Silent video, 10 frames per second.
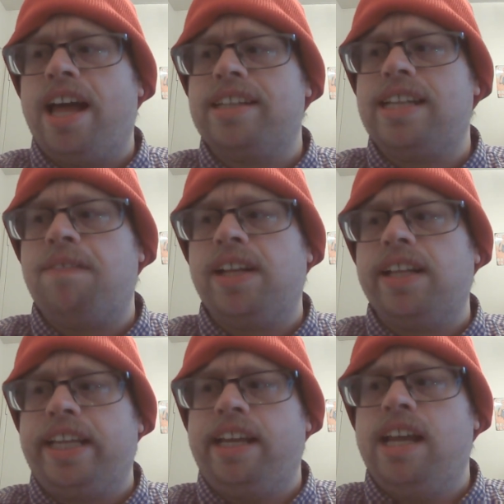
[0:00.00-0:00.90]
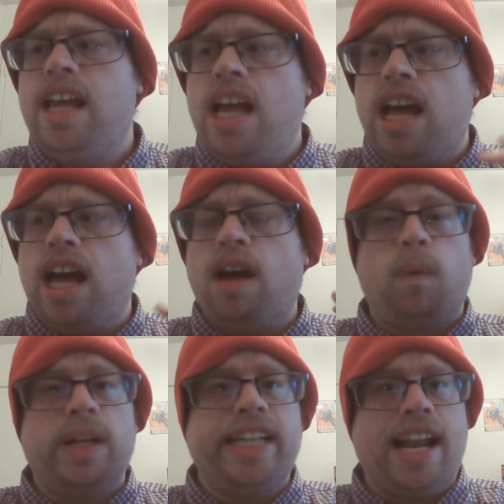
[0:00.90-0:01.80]
definitely
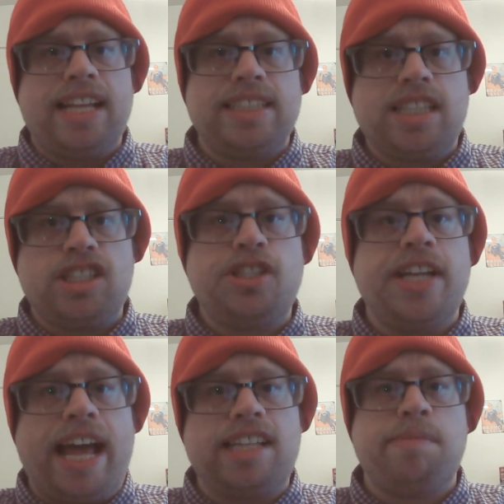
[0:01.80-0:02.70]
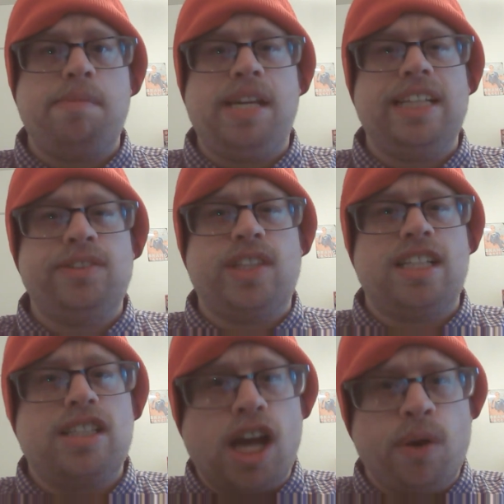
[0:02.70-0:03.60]
one that has stood out to me because of the
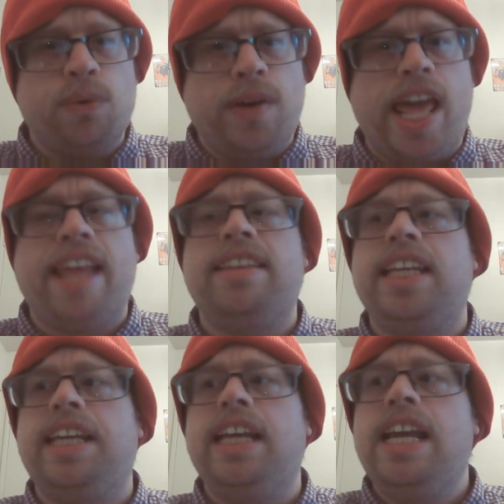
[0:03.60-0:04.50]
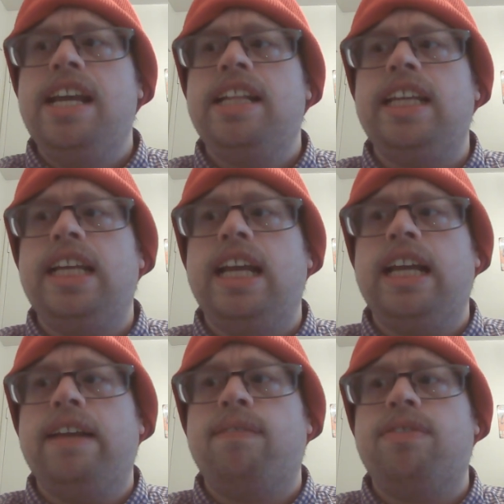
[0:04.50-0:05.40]
tone and
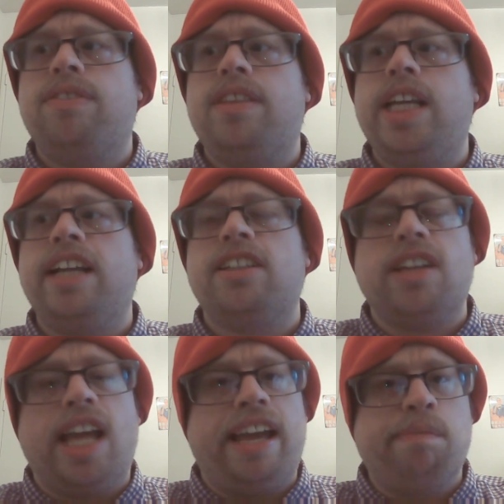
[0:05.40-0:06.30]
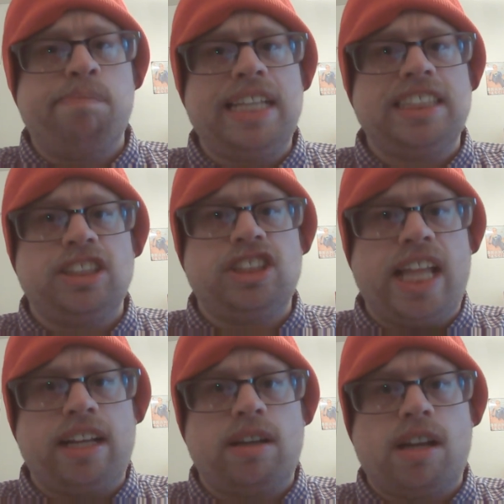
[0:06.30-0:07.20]
the underlying message
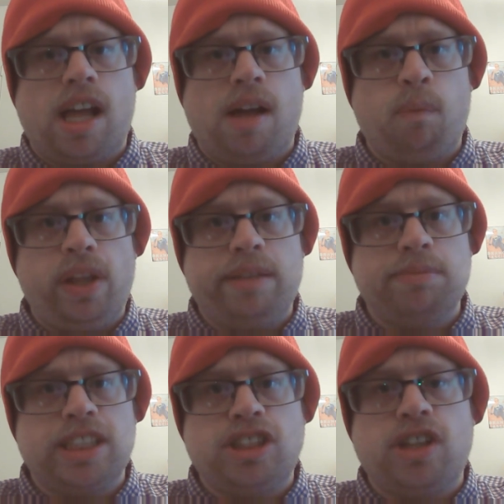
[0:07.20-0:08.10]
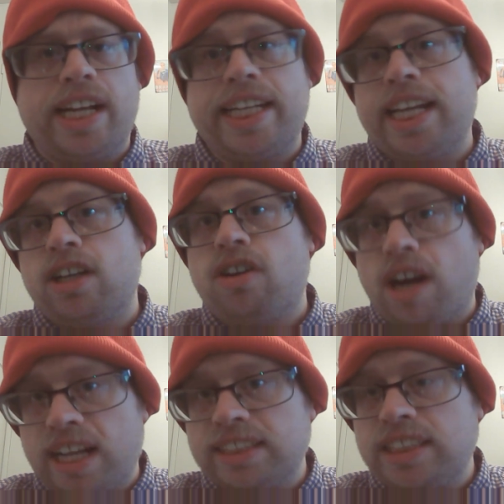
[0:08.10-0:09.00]
that Williams is trying to get
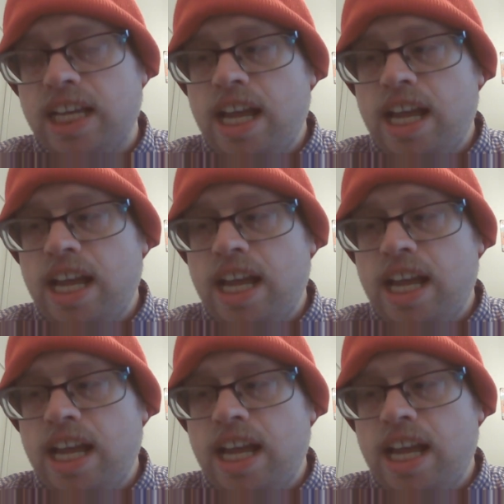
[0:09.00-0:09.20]
across.